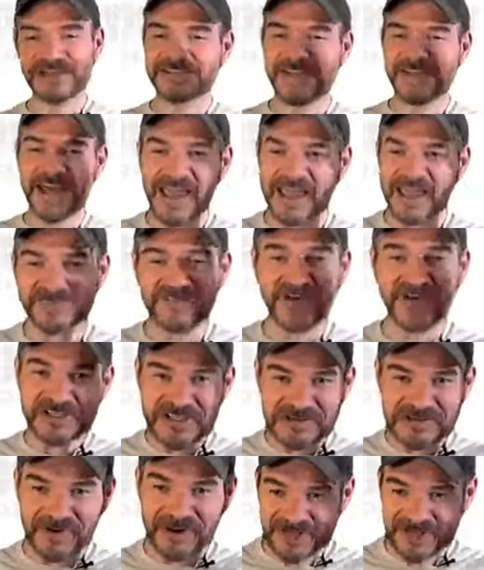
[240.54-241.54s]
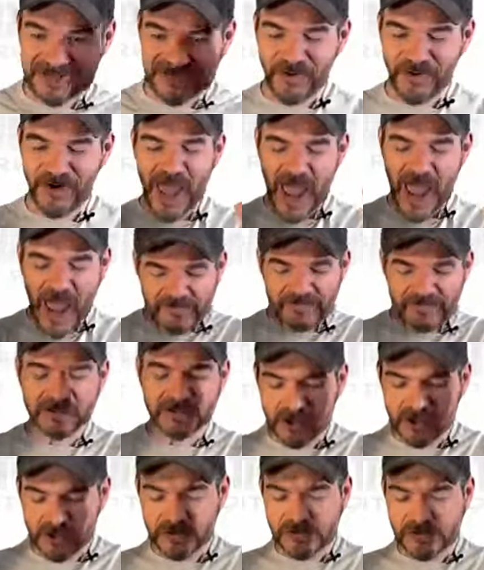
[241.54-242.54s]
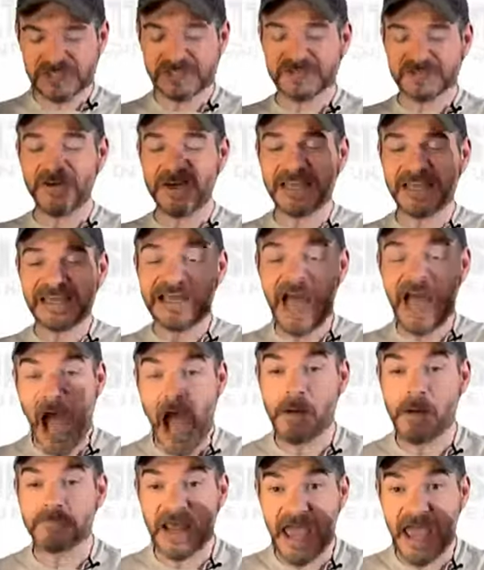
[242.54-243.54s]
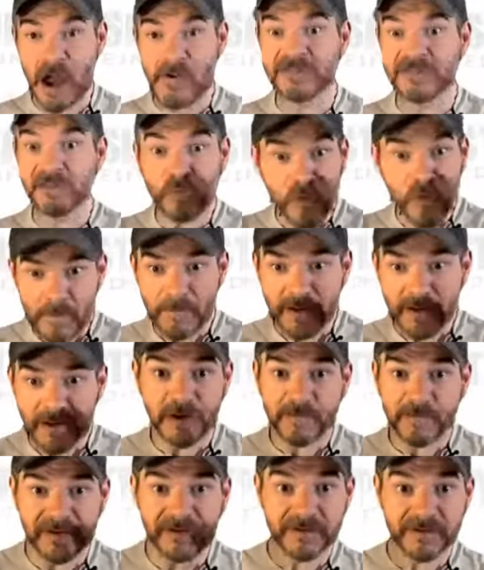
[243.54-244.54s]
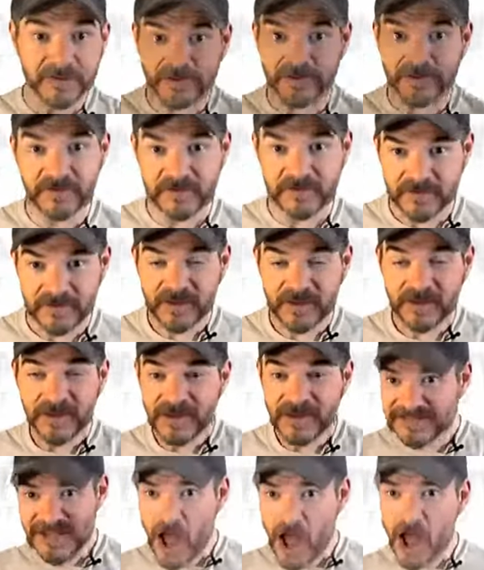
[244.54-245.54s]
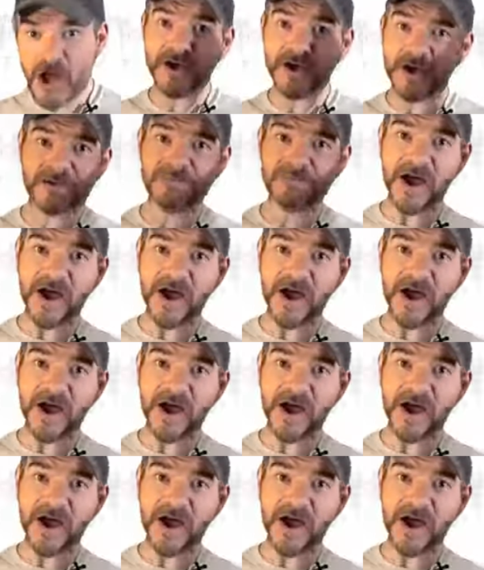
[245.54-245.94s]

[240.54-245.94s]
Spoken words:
snakes, virgin verse, whatever, dude. Just fucking calm down with the whip a little bit, dude. It's all good,